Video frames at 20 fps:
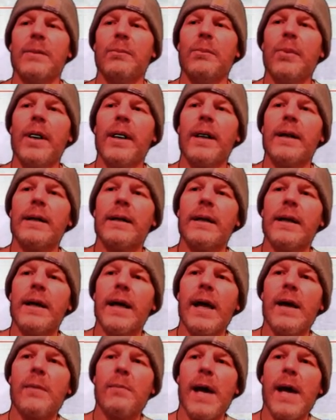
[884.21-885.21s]
But
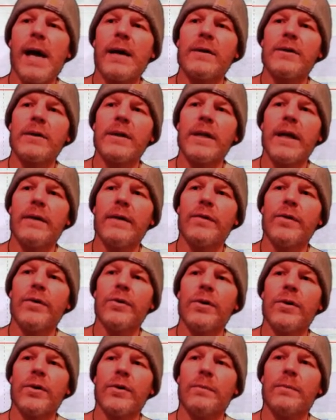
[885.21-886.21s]
imagine if you
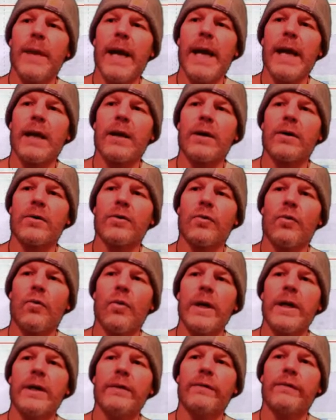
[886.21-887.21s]
could make
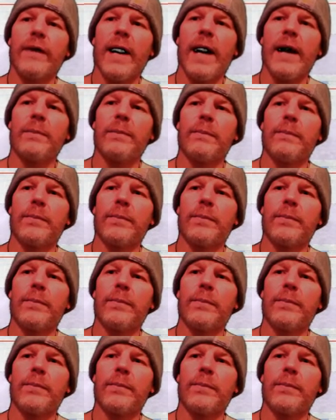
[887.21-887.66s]
25%